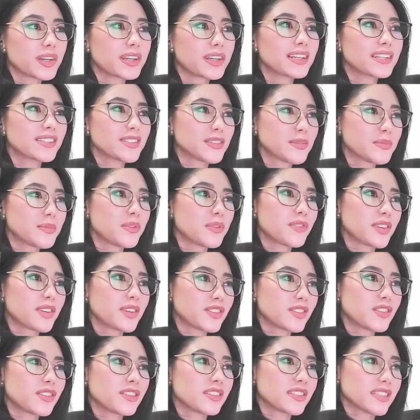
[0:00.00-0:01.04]
It's the
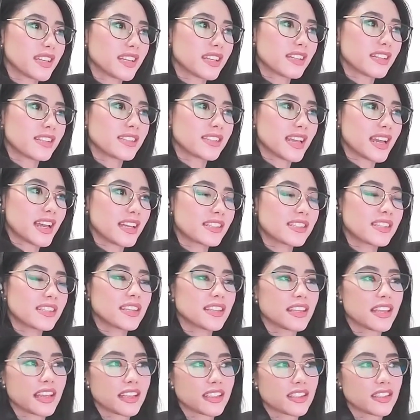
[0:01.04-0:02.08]
provincial sales tax that
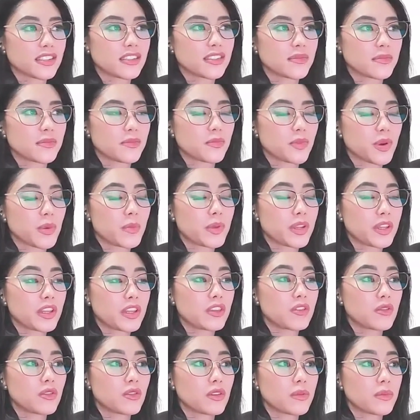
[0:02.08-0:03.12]
gets remitted
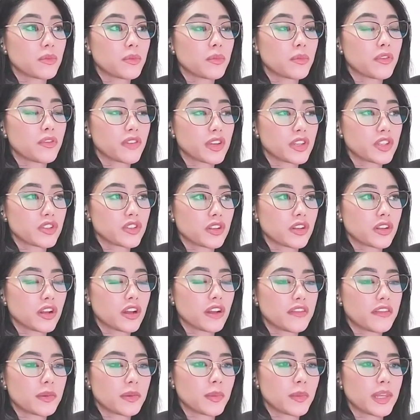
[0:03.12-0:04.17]
to the provincial
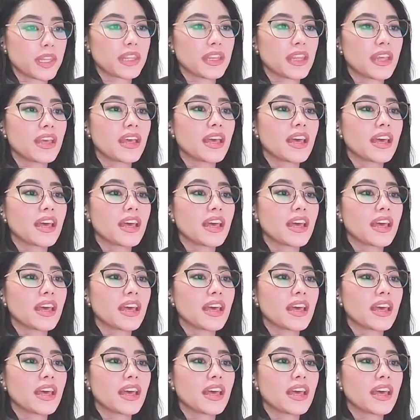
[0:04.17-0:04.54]
government.